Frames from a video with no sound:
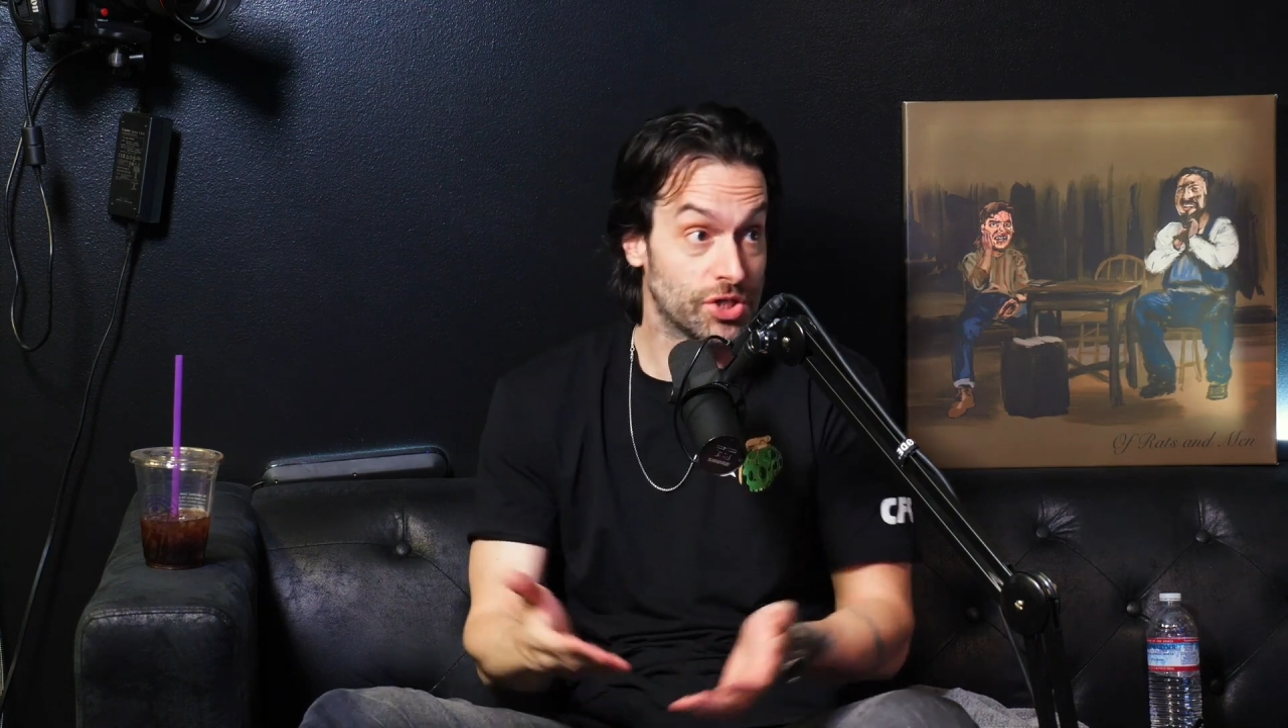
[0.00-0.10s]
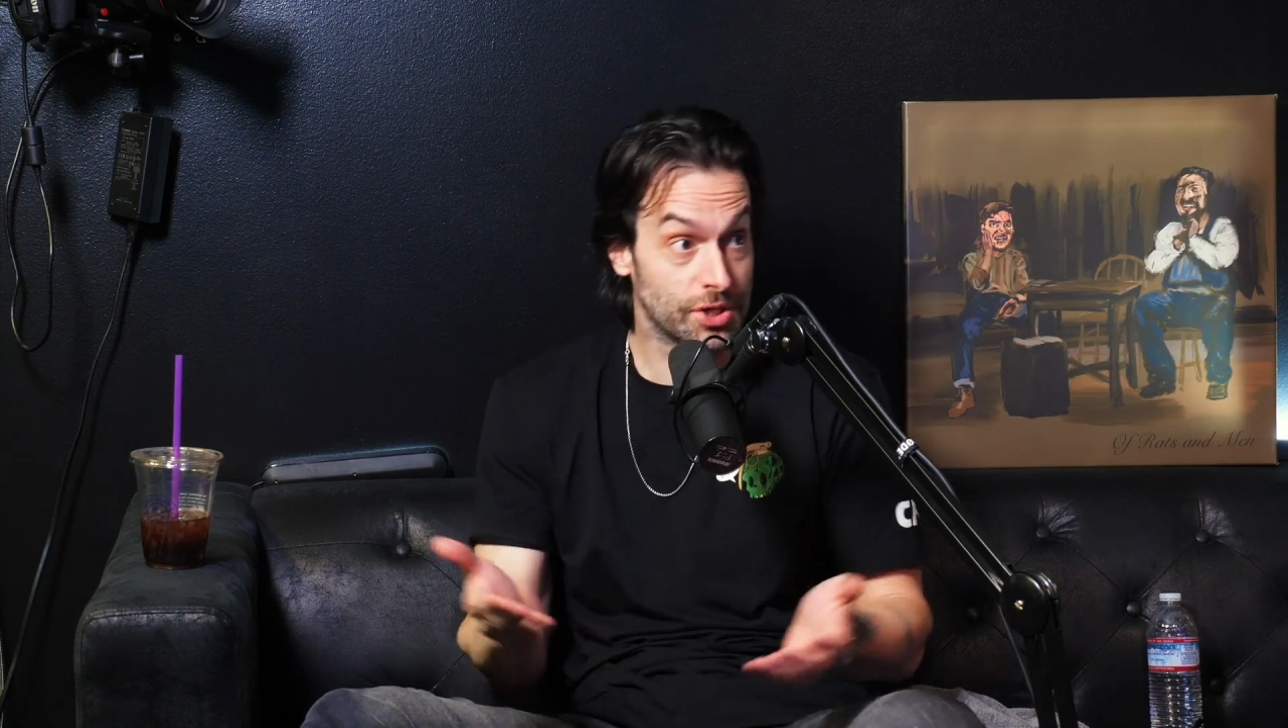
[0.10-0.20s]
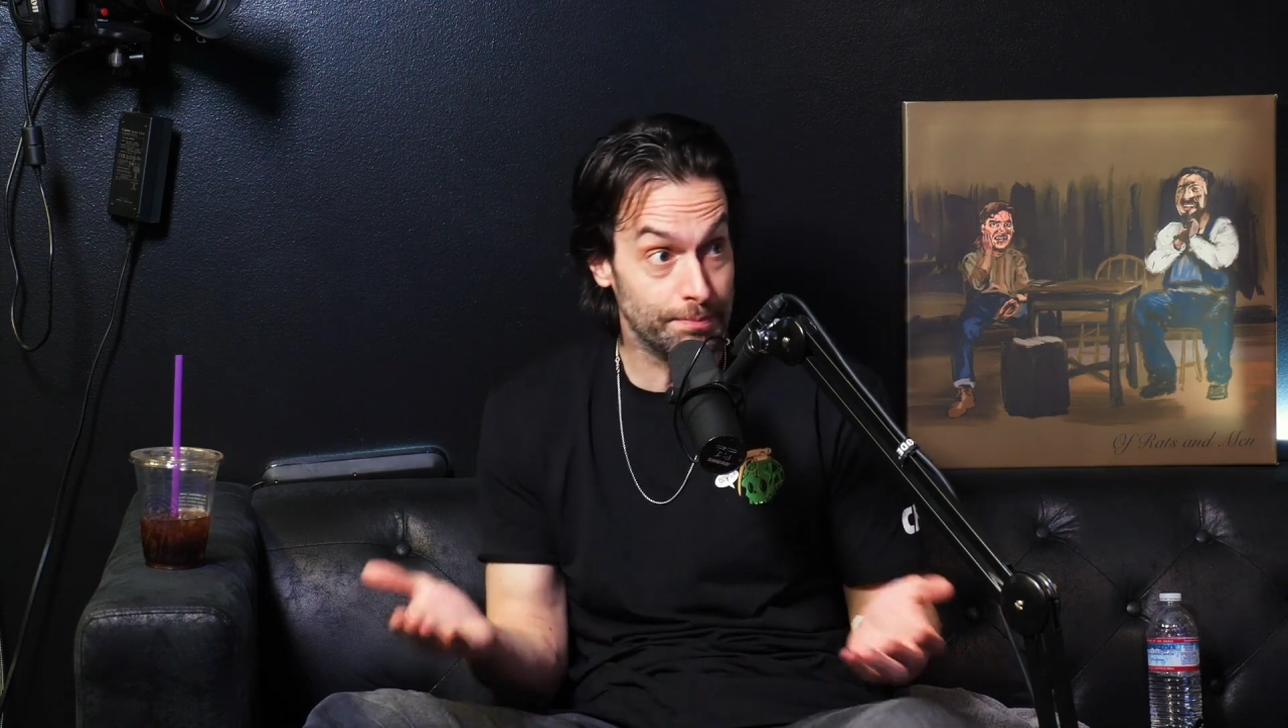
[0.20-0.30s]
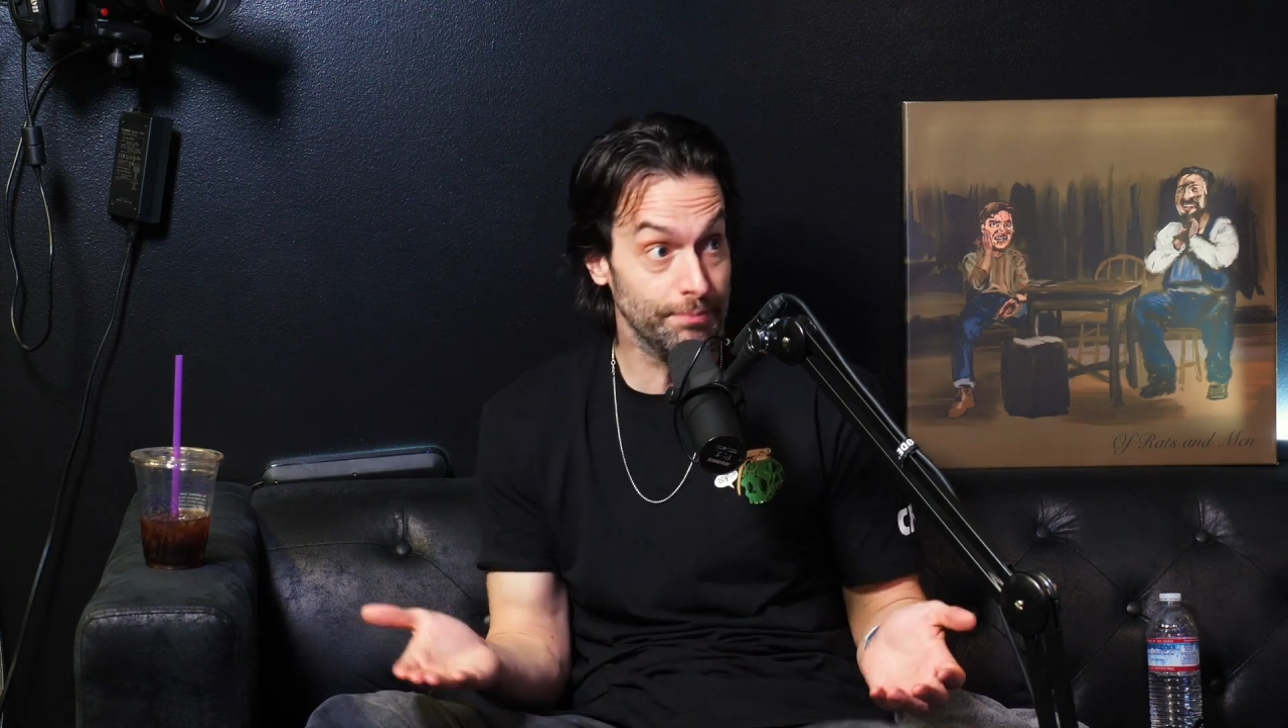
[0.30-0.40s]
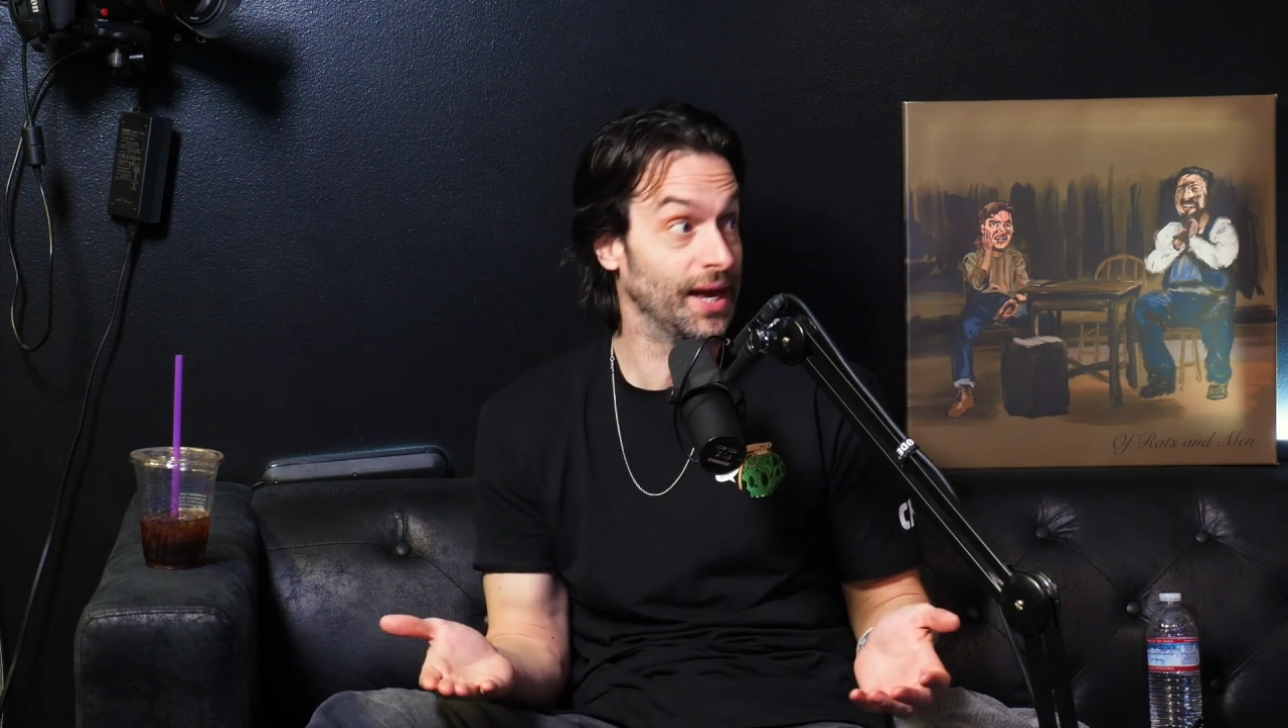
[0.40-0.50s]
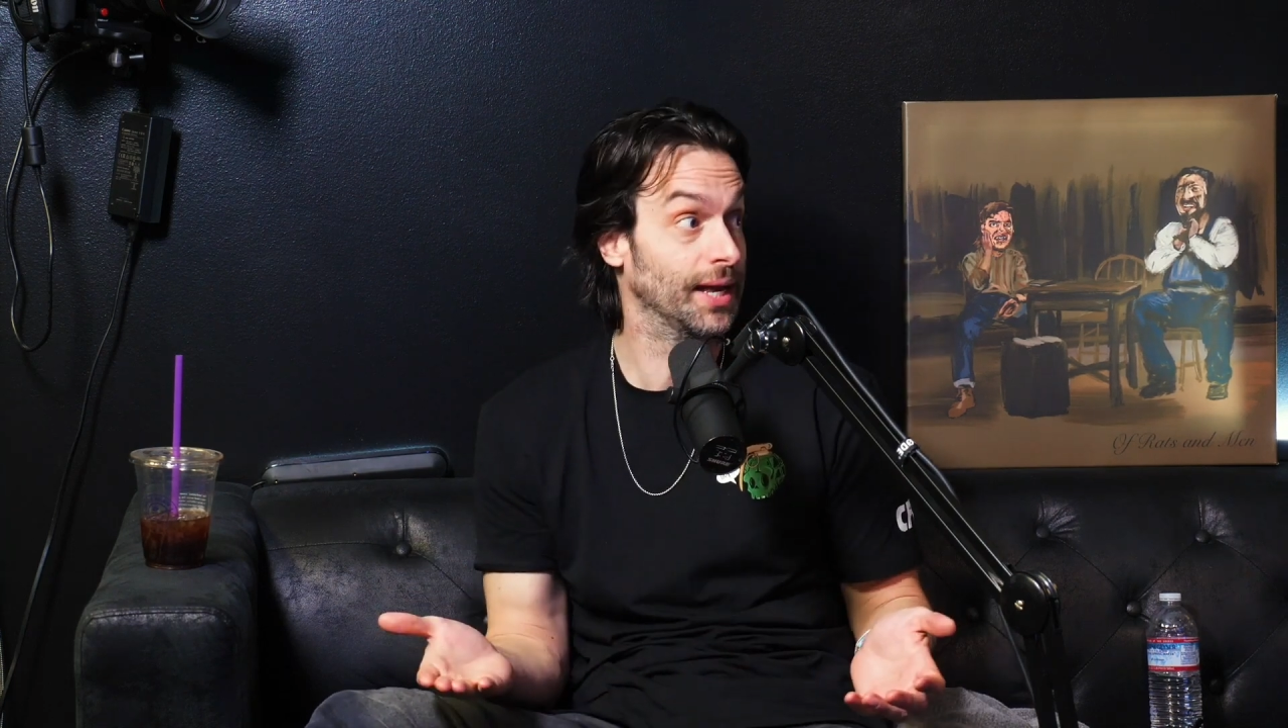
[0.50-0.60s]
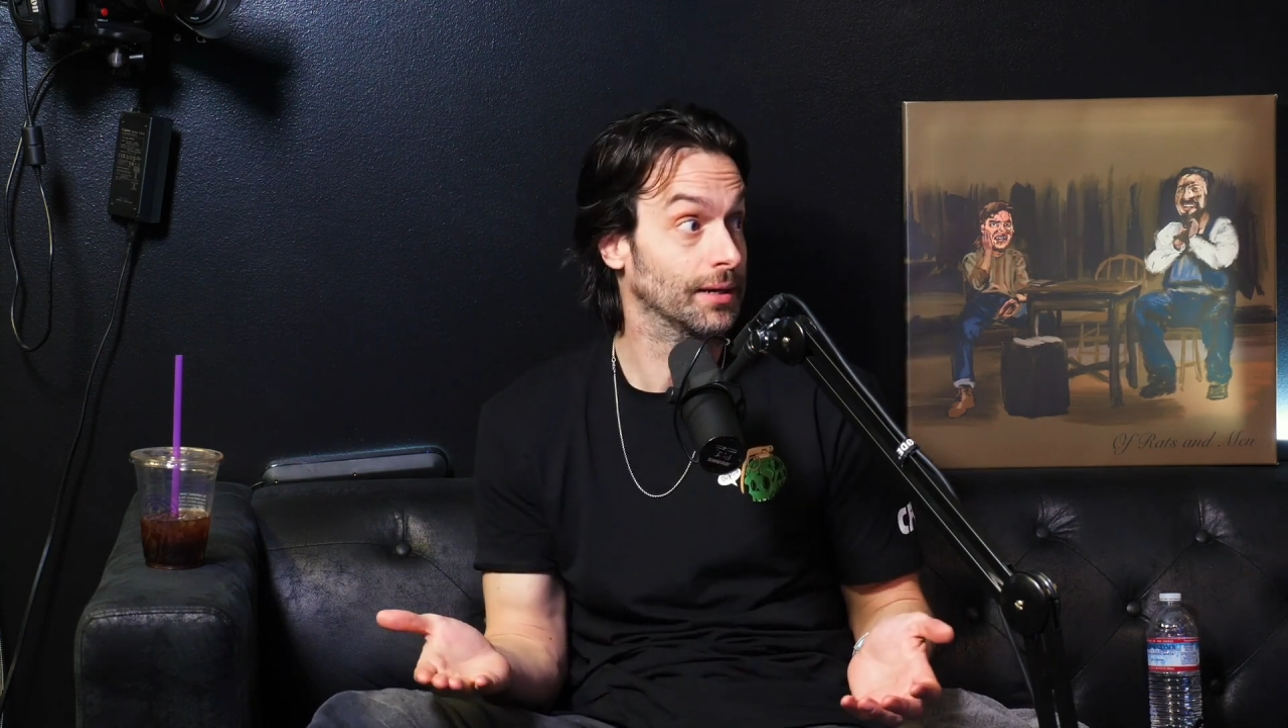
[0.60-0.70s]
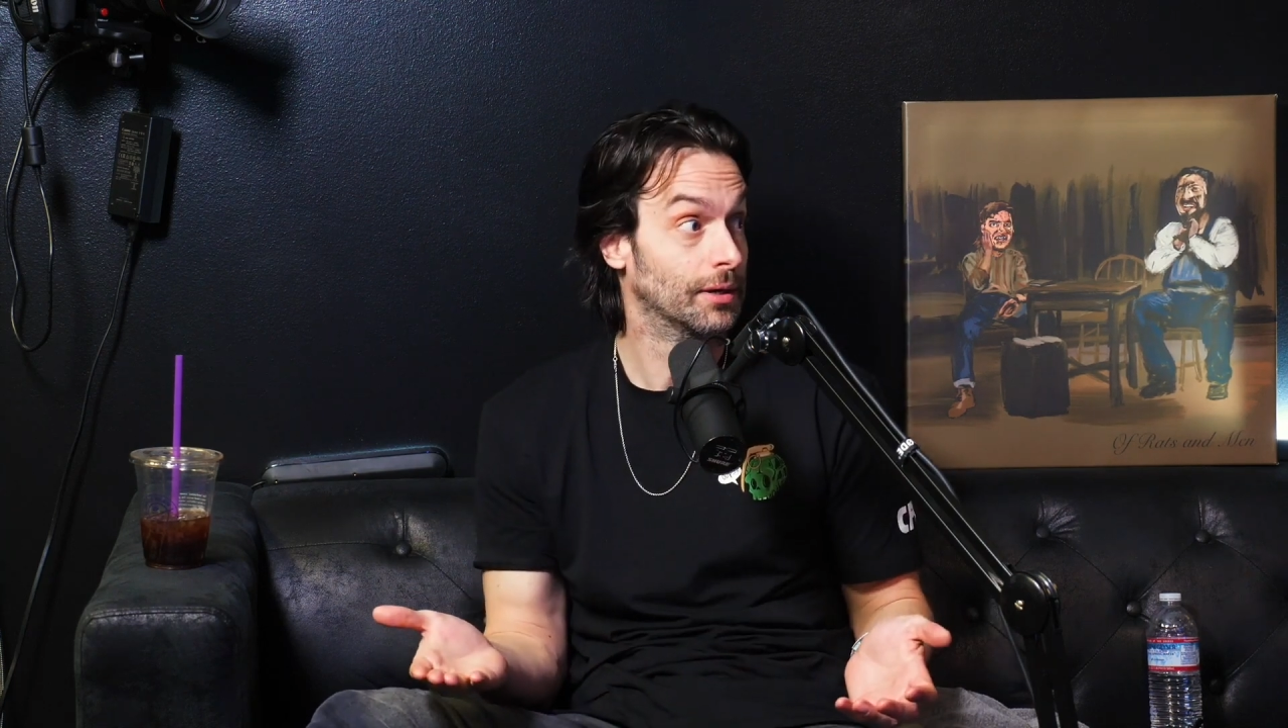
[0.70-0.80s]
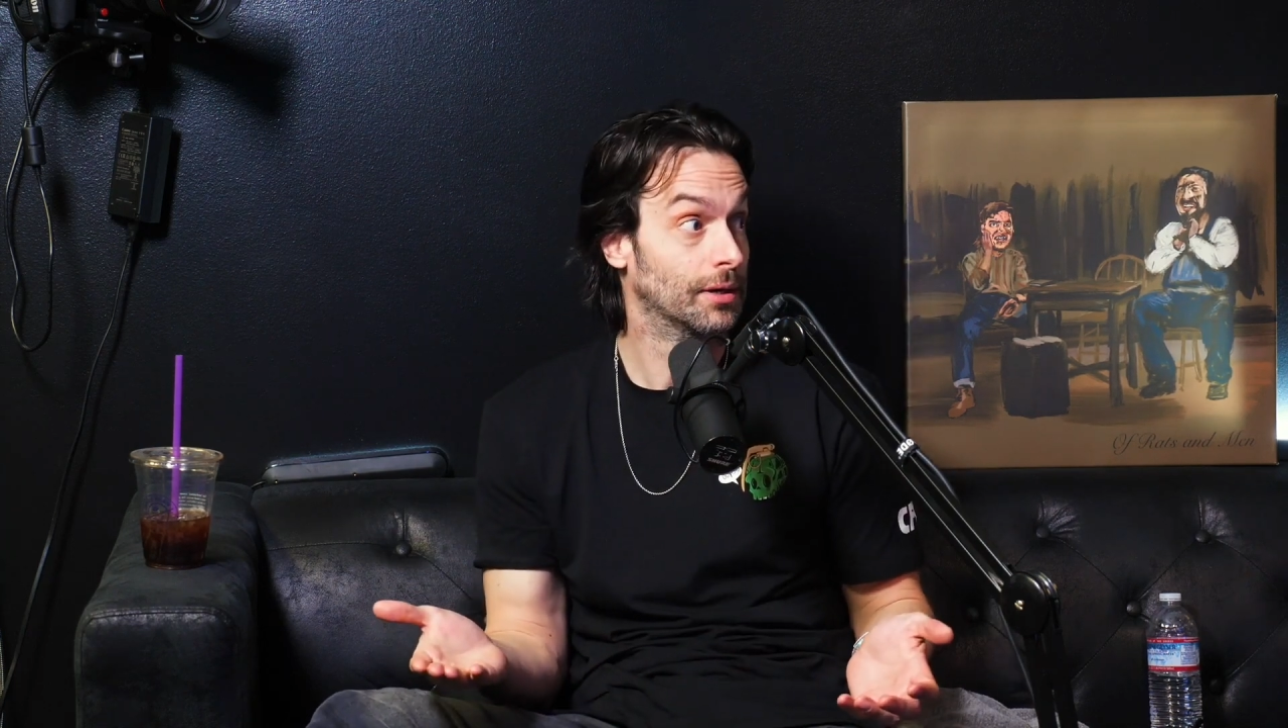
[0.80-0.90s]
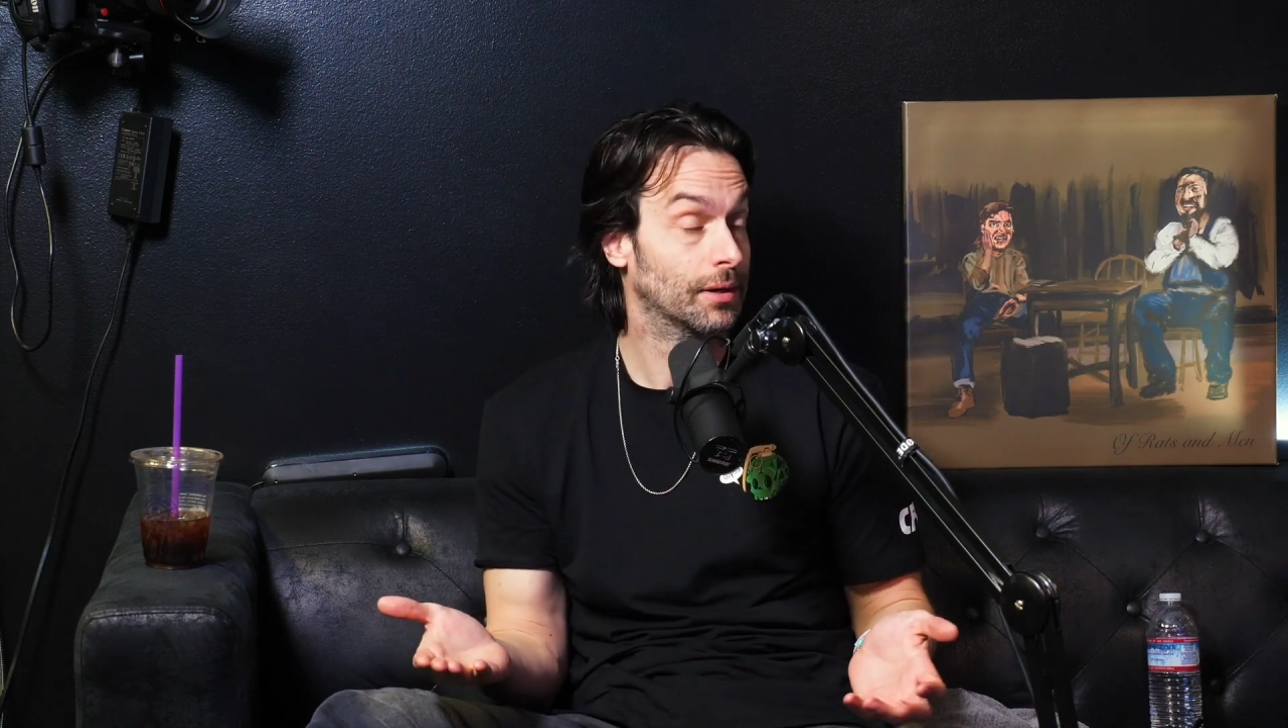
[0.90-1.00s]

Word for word: submit...